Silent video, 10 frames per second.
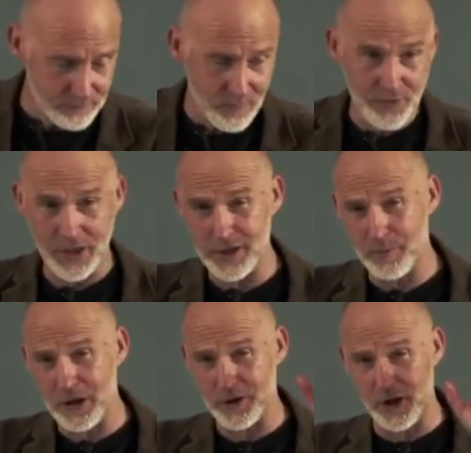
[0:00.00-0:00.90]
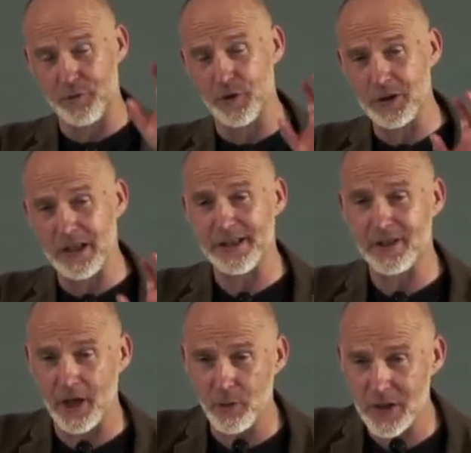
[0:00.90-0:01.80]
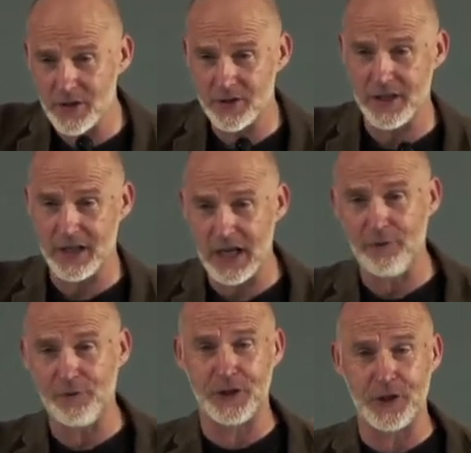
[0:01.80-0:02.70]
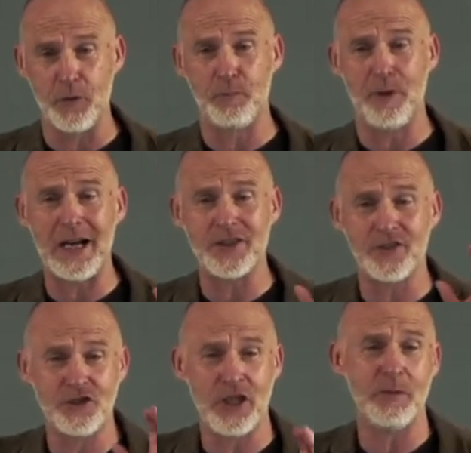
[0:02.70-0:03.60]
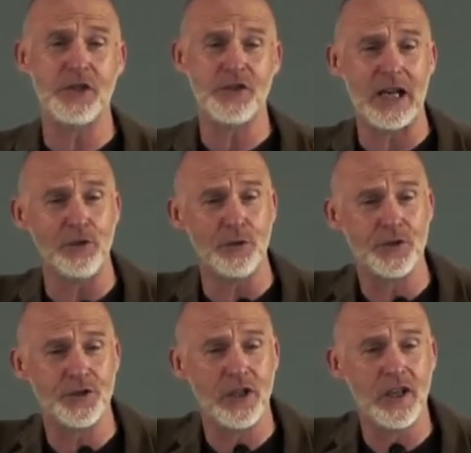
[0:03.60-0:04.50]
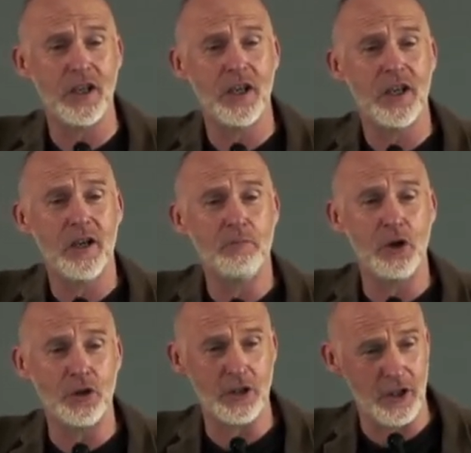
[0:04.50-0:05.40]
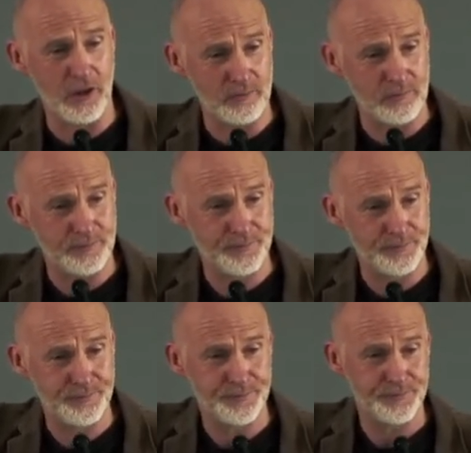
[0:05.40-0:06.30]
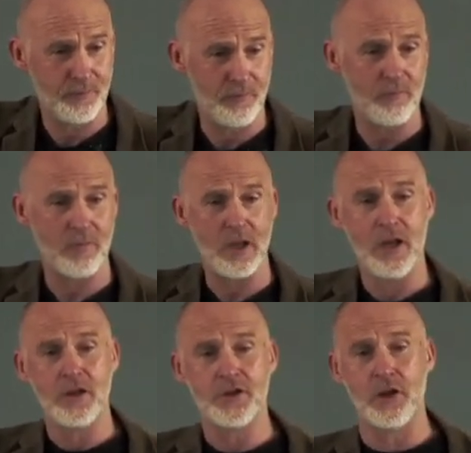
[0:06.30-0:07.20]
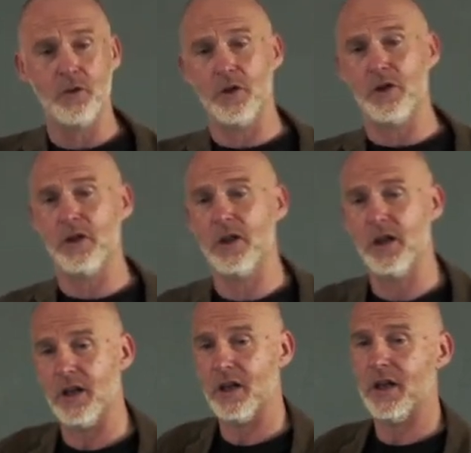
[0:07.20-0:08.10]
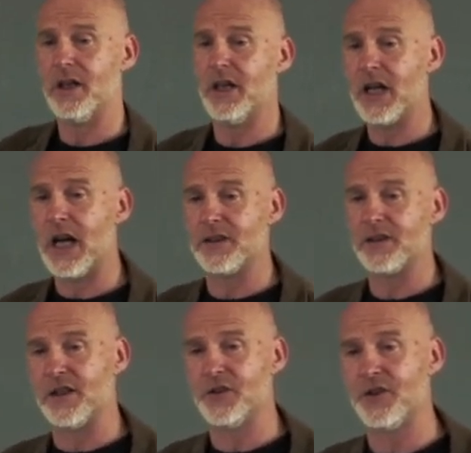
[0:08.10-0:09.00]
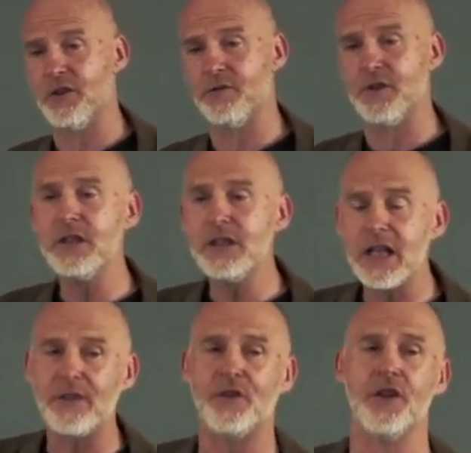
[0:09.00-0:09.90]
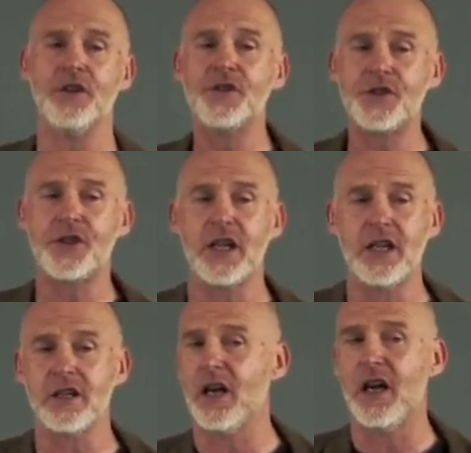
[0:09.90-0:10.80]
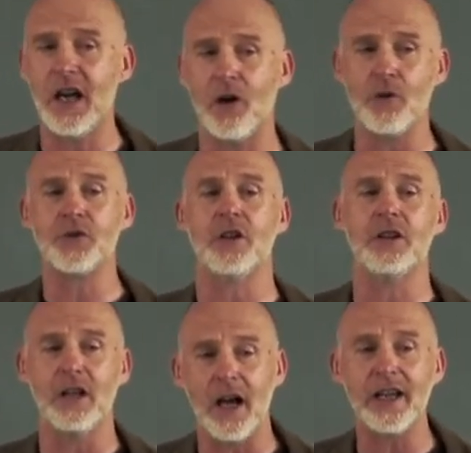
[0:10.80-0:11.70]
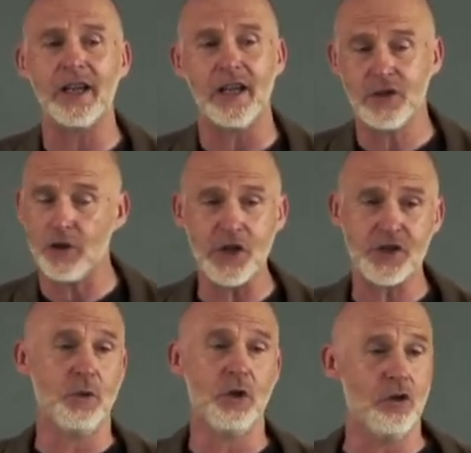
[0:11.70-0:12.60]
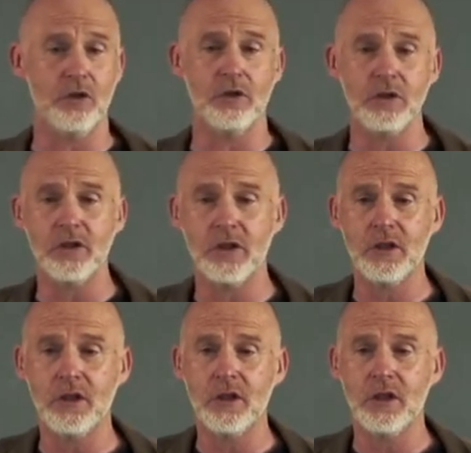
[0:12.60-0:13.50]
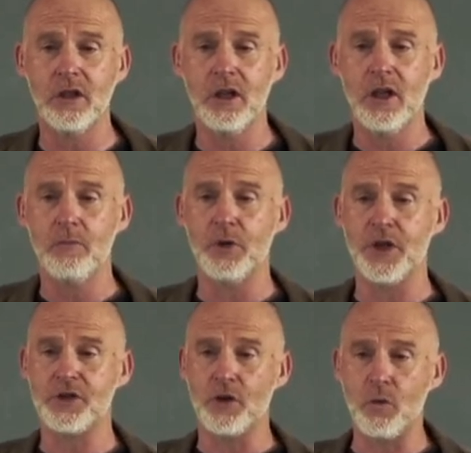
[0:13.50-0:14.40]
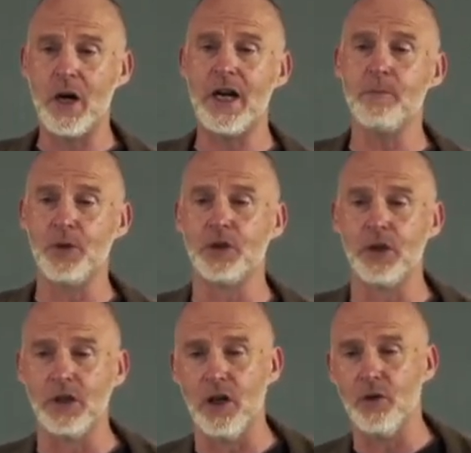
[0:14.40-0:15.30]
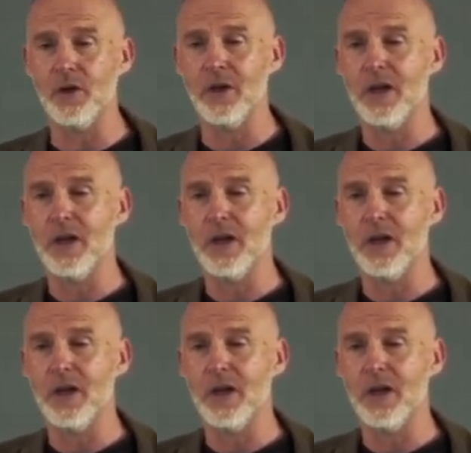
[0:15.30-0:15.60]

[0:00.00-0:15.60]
things about going through Glencoe is, is that you have to go past Jimmy Savile's bungalow. So he had this, you've never seen a house like it. It's only small, but it's a white bungalow